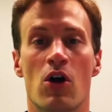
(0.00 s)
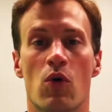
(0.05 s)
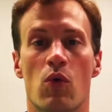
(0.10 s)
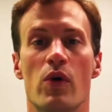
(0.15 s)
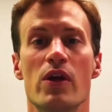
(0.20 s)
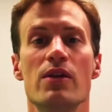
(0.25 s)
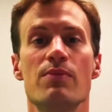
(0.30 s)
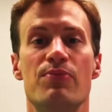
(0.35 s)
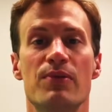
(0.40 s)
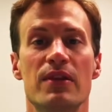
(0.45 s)

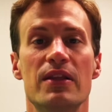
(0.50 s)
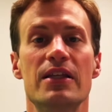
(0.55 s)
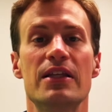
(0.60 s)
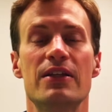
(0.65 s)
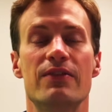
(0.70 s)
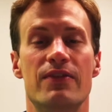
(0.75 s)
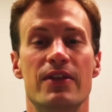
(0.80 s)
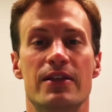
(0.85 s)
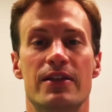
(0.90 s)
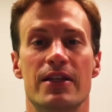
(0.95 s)
We
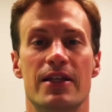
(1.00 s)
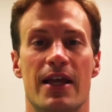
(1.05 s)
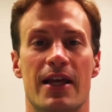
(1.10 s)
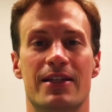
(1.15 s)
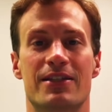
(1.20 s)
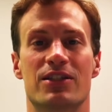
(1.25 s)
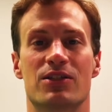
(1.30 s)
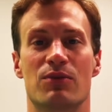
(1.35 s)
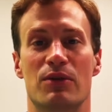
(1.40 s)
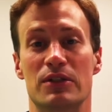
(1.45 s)
believed that the
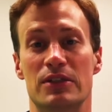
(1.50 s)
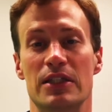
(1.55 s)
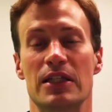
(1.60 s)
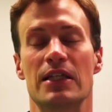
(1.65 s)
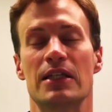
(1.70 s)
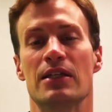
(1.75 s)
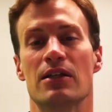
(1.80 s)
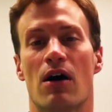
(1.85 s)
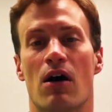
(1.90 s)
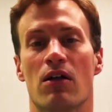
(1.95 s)
answer was
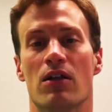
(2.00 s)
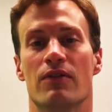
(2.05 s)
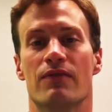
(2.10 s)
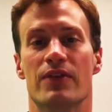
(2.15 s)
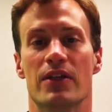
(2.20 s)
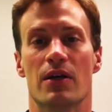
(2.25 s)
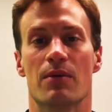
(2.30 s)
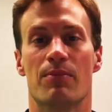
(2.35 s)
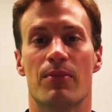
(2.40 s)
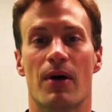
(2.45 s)
E, all
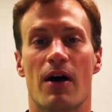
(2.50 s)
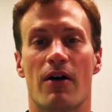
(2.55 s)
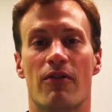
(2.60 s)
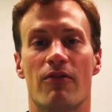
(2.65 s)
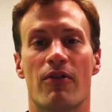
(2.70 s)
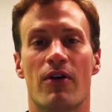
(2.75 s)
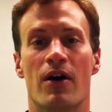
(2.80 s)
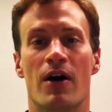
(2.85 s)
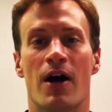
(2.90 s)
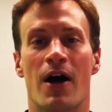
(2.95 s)
of the
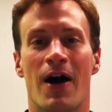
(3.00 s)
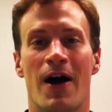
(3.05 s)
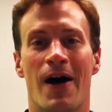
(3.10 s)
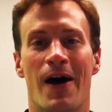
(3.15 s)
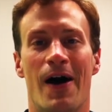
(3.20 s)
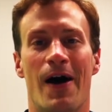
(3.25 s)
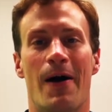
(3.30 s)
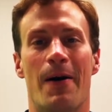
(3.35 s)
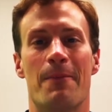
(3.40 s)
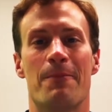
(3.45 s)
above.
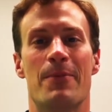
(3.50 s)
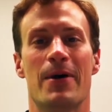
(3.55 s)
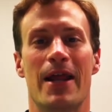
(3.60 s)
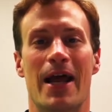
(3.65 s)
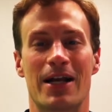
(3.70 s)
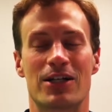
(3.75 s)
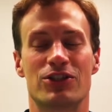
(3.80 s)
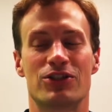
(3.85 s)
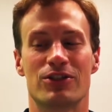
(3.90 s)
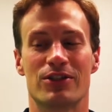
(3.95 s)
Um, but
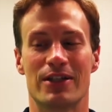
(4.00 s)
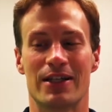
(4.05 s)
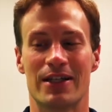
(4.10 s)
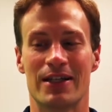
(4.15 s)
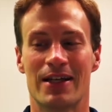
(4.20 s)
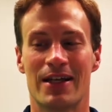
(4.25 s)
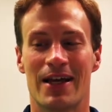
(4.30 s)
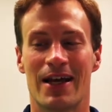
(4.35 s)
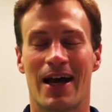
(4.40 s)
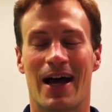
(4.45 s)

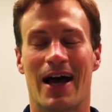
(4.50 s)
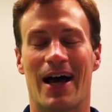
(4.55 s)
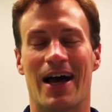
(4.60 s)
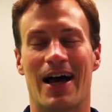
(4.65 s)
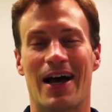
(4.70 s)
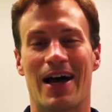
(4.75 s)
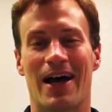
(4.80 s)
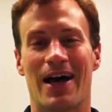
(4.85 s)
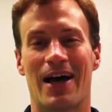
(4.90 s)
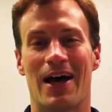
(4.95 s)
actually,
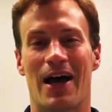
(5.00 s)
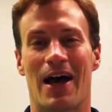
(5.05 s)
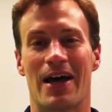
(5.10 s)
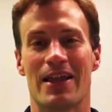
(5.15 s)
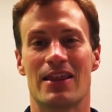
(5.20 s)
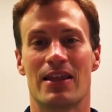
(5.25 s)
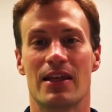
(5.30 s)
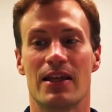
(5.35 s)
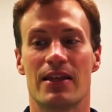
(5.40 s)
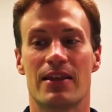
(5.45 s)
uh, I
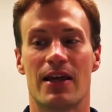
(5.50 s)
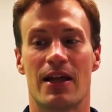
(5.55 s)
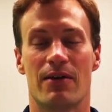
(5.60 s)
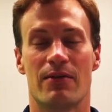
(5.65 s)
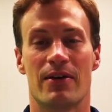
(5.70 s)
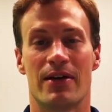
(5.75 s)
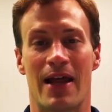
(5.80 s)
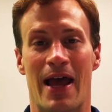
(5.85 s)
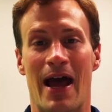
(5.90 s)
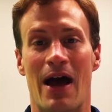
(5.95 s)
think that
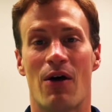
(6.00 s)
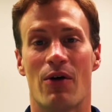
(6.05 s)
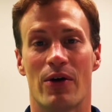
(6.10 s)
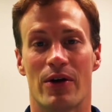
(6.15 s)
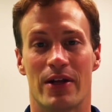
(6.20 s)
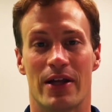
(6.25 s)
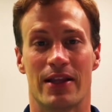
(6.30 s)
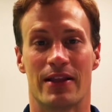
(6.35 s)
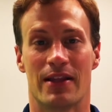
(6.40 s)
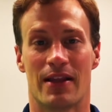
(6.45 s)
now
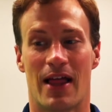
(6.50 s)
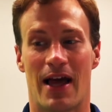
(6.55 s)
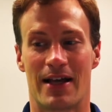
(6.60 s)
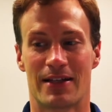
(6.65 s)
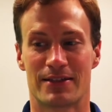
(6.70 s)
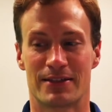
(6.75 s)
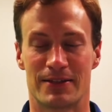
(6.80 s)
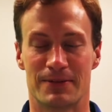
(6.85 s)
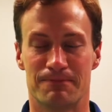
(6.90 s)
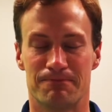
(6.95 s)
in the
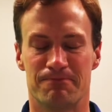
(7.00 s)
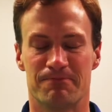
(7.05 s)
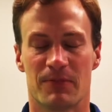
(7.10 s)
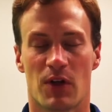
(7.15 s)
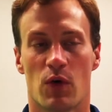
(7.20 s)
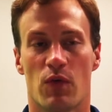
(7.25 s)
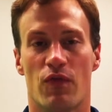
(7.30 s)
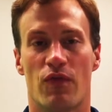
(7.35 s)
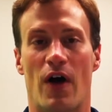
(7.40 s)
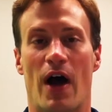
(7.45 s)
last you
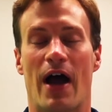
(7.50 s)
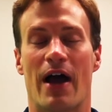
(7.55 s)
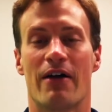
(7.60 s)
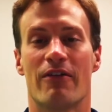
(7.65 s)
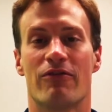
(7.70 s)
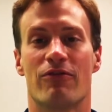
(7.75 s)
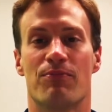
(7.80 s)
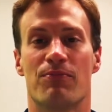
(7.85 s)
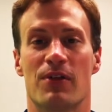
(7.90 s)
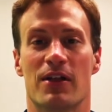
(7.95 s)
know,
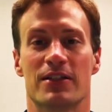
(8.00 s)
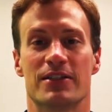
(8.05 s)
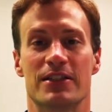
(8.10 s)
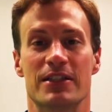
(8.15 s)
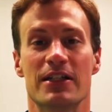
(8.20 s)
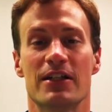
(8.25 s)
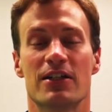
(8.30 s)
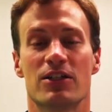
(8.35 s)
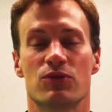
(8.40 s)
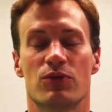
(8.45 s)
five plus
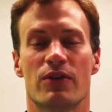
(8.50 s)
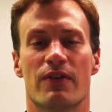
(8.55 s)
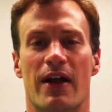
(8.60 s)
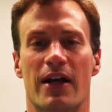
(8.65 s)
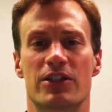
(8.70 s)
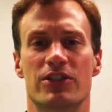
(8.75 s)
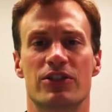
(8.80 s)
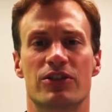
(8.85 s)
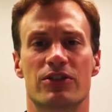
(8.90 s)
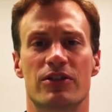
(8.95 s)
years, we've
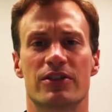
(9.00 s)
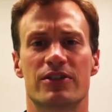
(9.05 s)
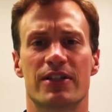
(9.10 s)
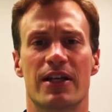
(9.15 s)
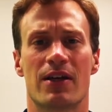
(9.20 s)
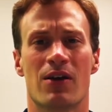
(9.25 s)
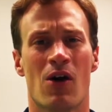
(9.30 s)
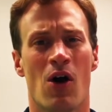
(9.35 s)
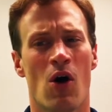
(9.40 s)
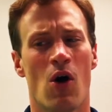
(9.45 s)
actually started to
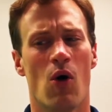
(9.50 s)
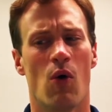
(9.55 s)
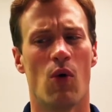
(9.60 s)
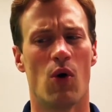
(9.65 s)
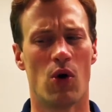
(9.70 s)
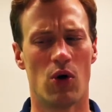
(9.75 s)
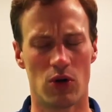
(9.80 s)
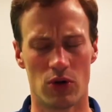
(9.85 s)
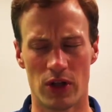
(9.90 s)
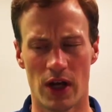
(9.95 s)
say, well,
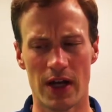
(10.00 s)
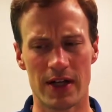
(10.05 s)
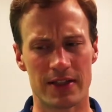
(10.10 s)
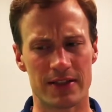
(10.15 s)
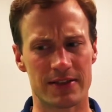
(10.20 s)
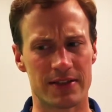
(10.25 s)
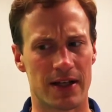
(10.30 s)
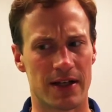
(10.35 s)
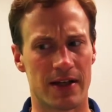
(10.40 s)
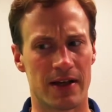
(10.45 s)
hold on a
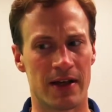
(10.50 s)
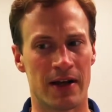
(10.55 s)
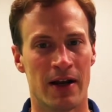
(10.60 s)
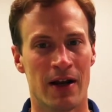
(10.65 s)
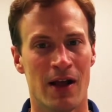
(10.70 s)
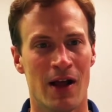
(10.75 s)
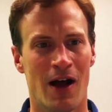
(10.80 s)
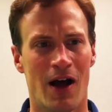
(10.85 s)
second.